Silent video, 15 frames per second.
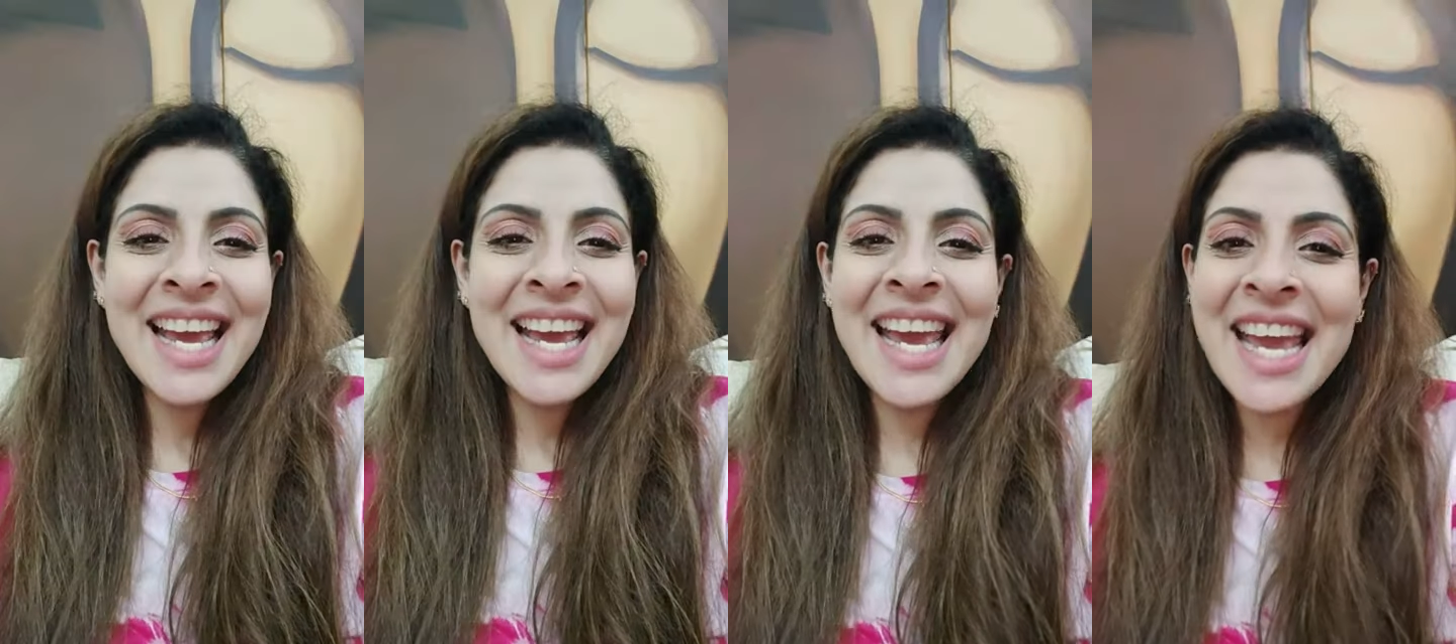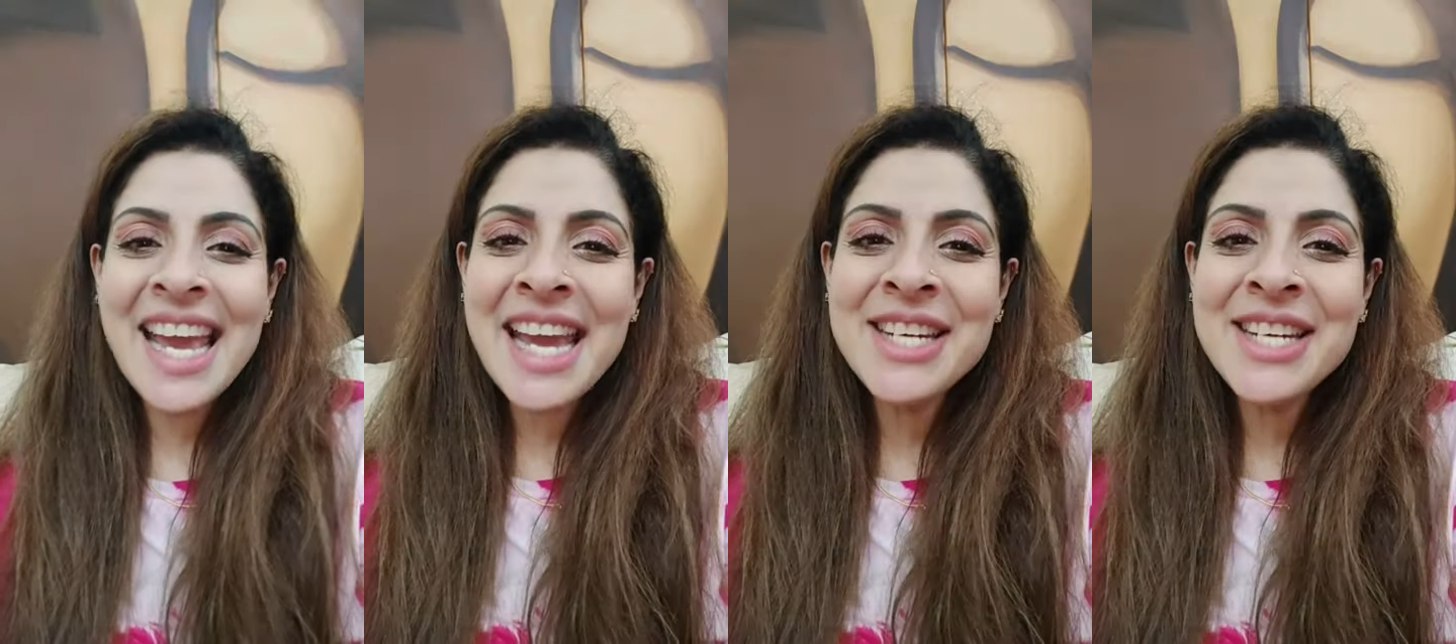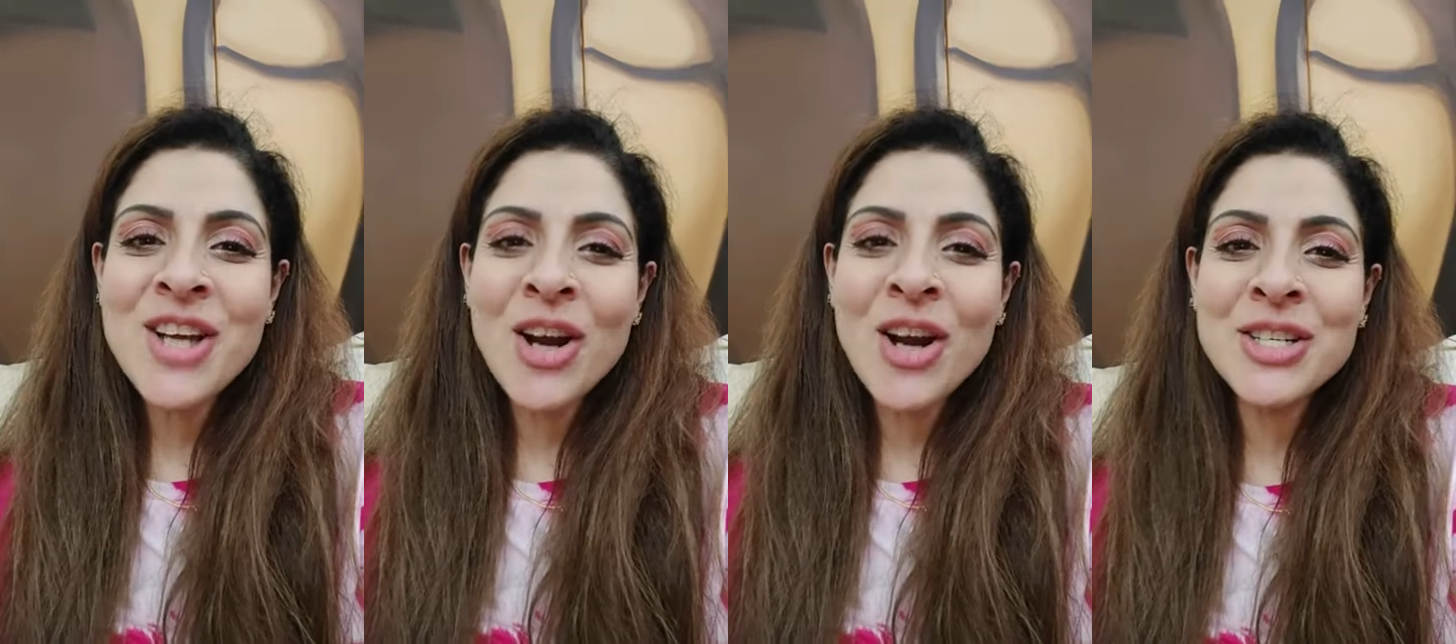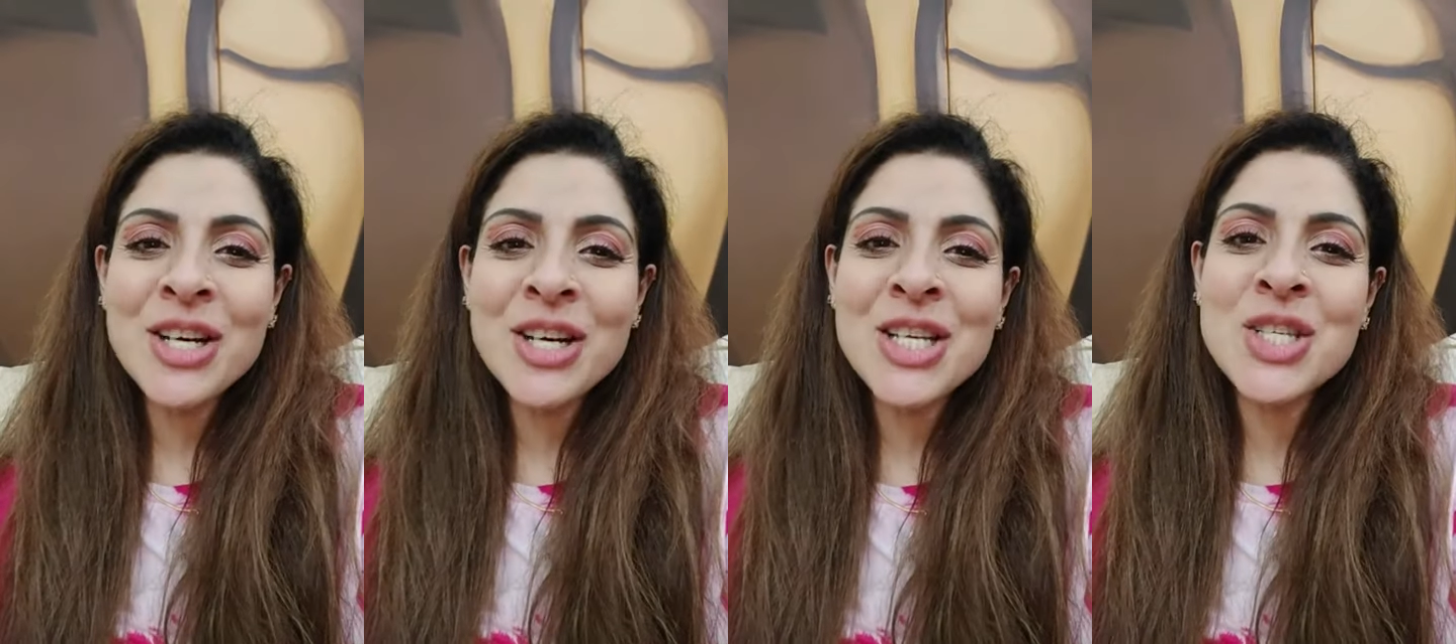Hey
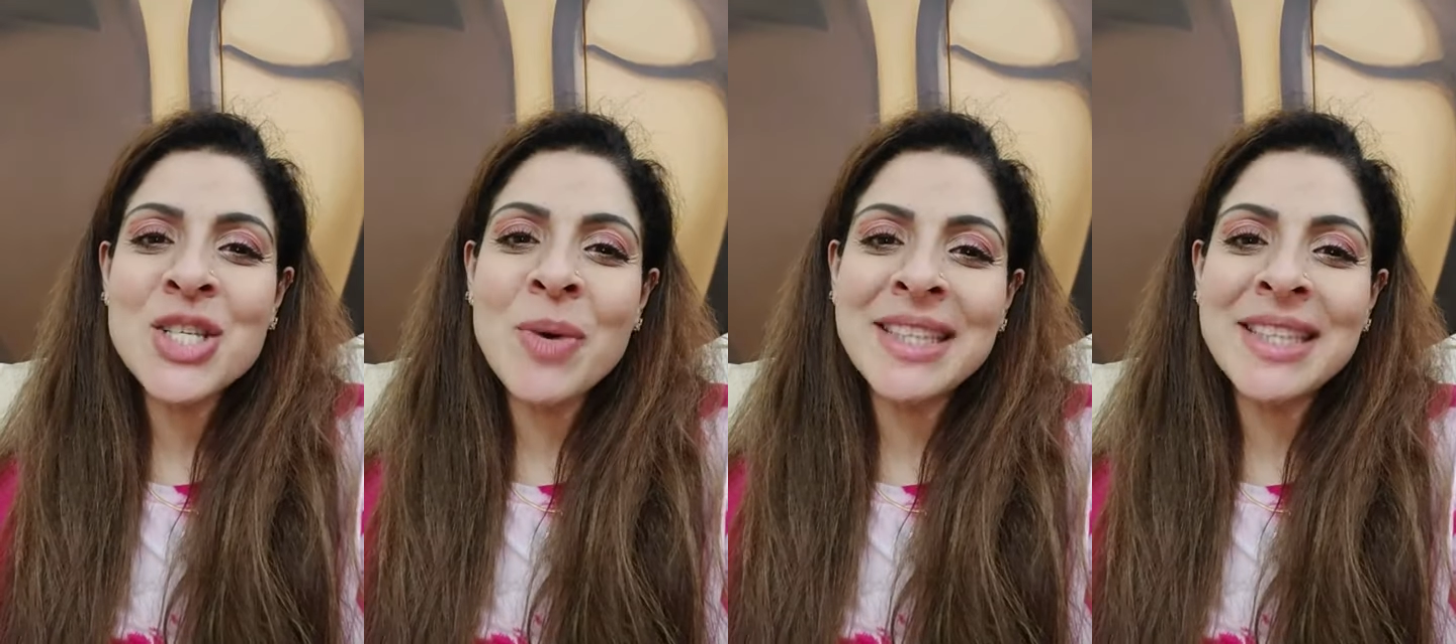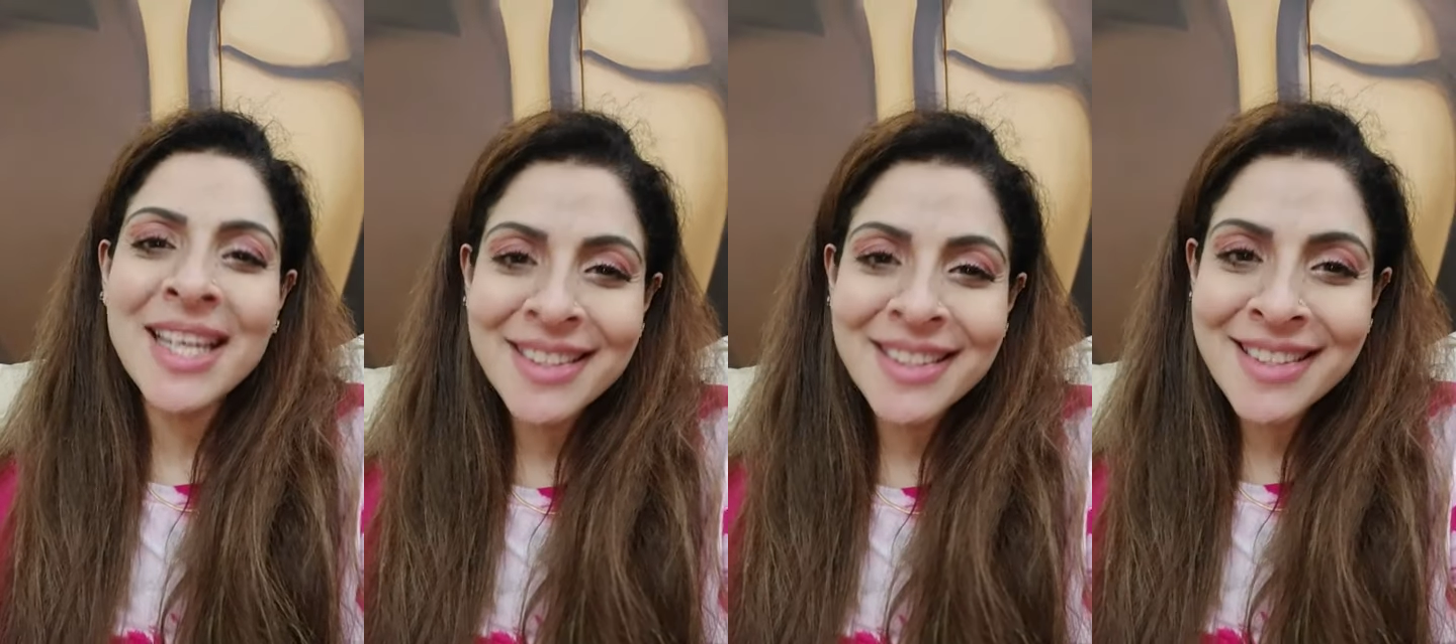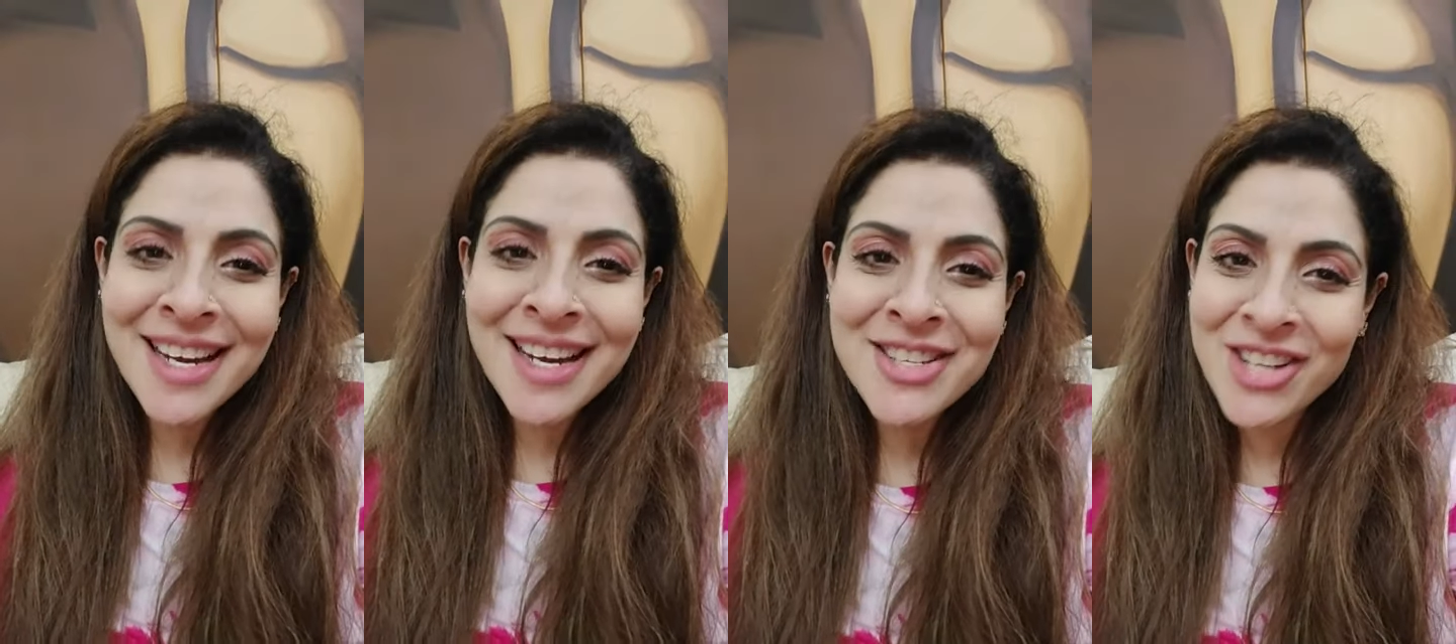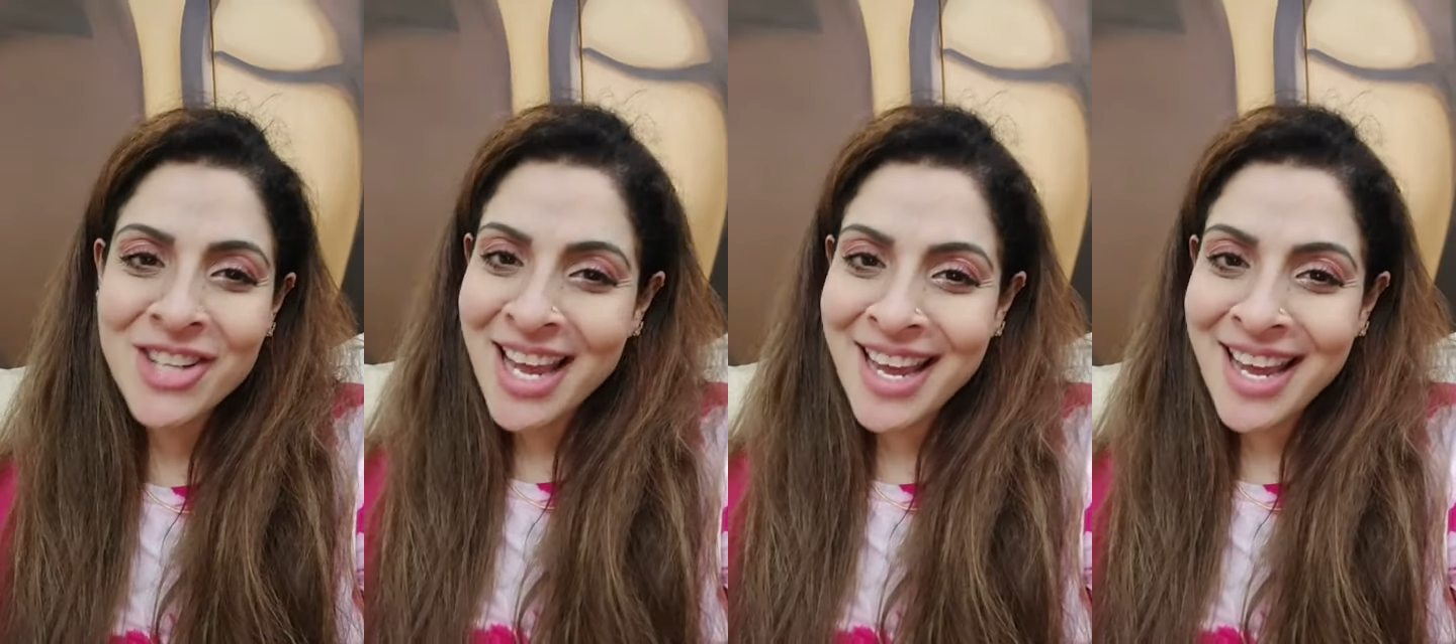Dr.
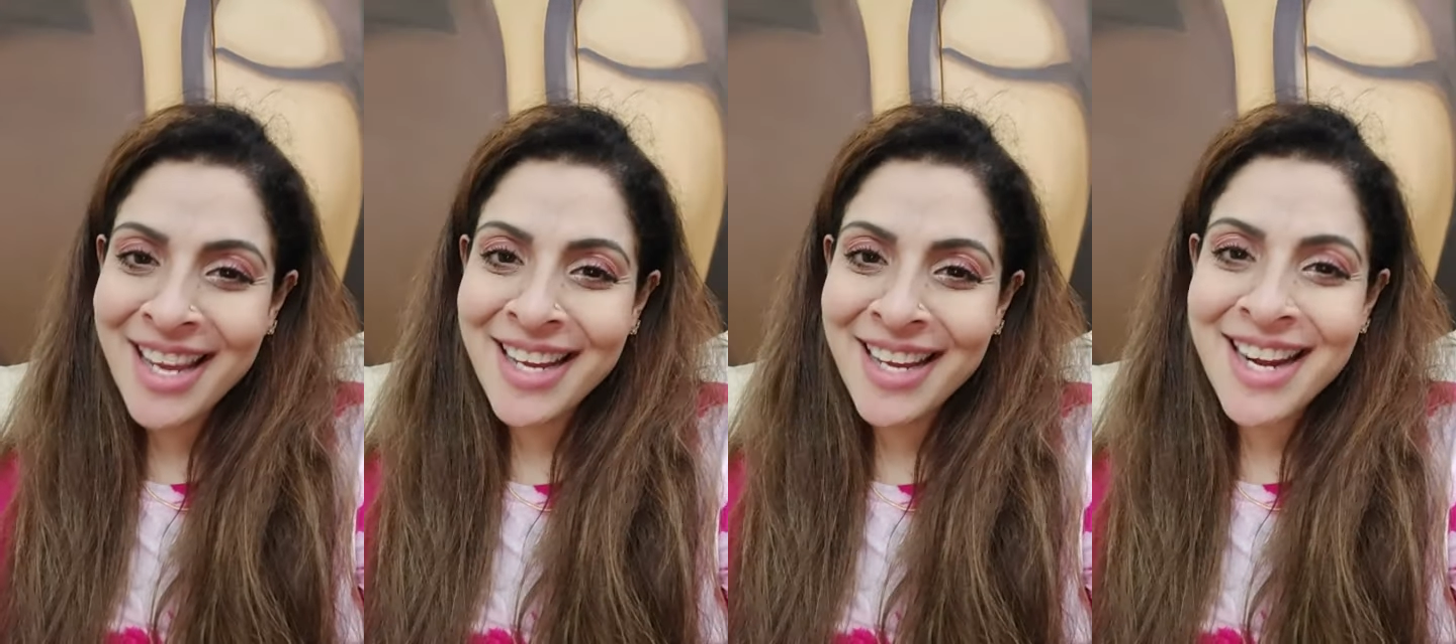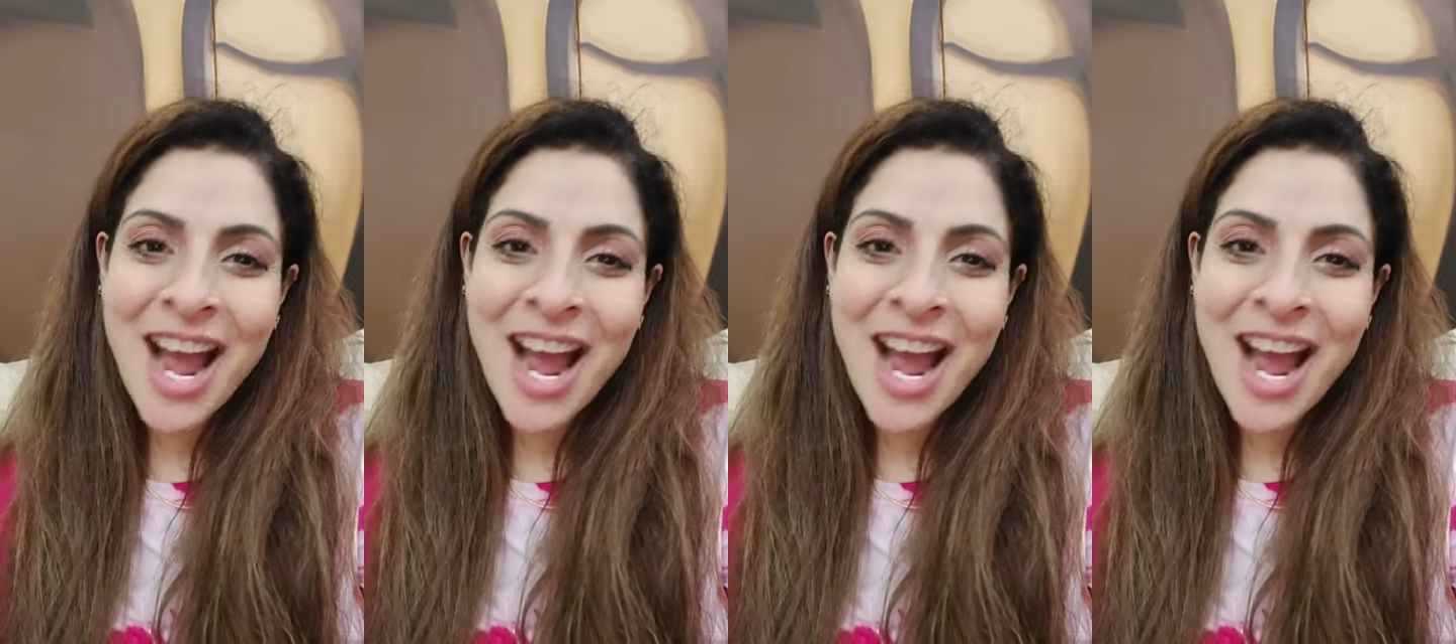Swatantra Jain,